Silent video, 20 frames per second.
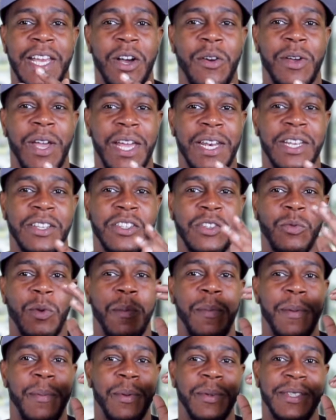okay, this is what
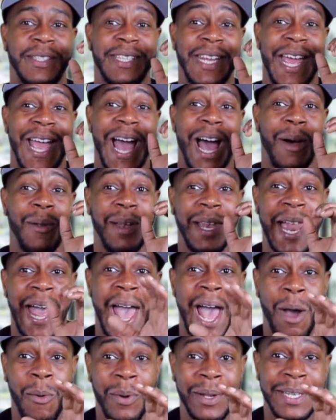people say out
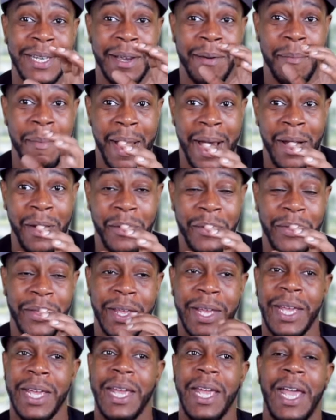loud with their mouth
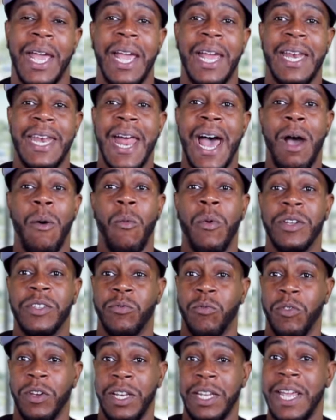and not what's
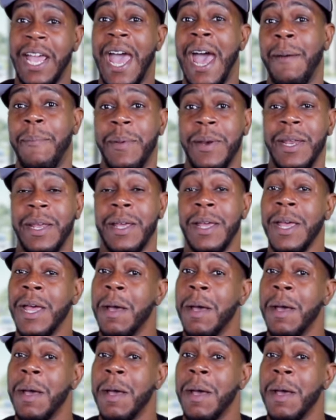really happening.